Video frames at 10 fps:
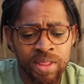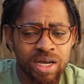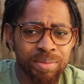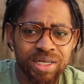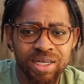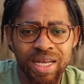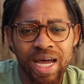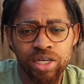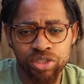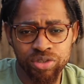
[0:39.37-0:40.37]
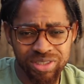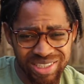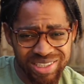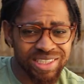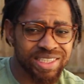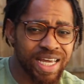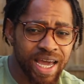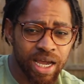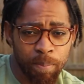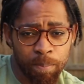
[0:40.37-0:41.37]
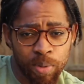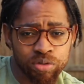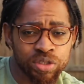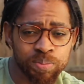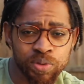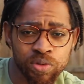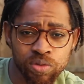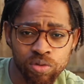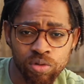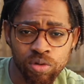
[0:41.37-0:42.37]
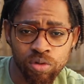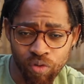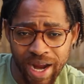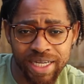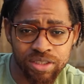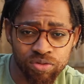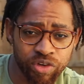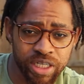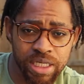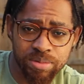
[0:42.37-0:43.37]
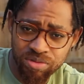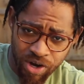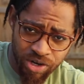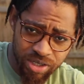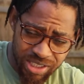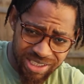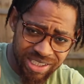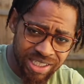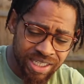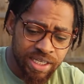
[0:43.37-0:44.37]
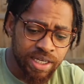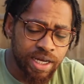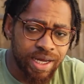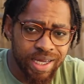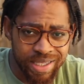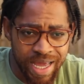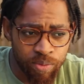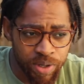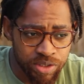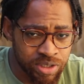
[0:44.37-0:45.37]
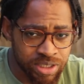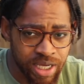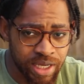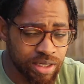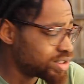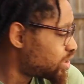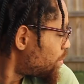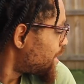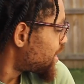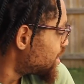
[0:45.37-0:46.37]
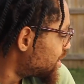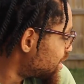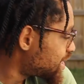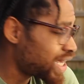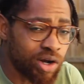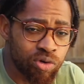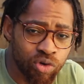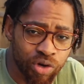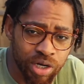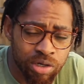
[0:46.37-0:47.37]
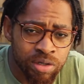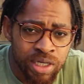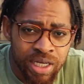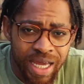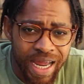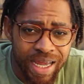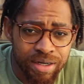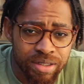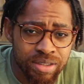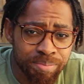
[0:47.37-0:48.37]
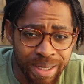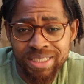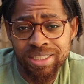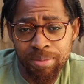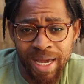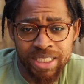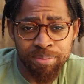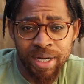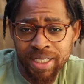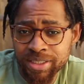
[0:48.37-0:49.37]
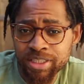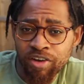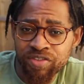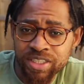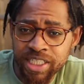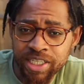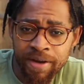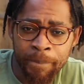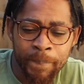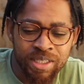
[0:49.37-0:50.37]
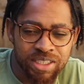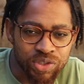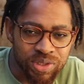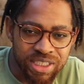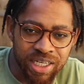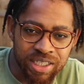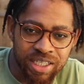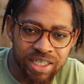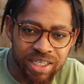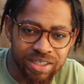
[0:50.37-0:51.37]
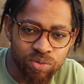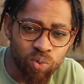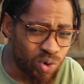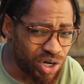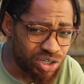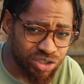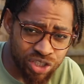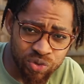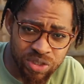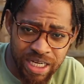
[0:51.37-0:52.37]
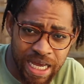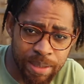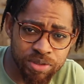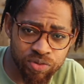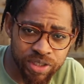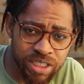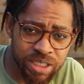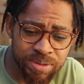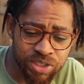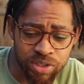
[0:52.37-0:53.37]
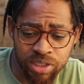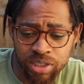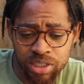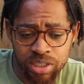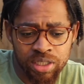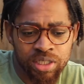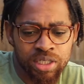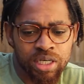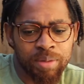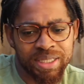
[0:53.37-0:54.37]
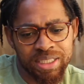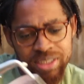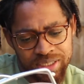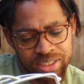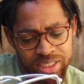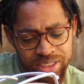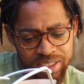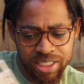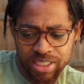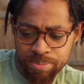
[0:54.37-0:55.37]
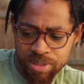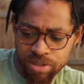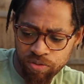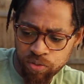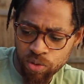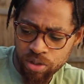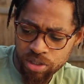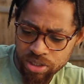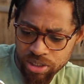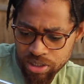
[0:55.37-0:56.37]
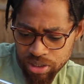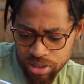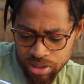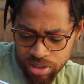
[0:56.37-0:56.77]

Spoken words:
It allows you to stack multiple racks of ribs vertically, and that way you could take, my little kettle grill and basically maximize the surface area. So instead of cooking 1 or 2 slabs of ribs, you can cook, I think this thing says up to 4. Let's see.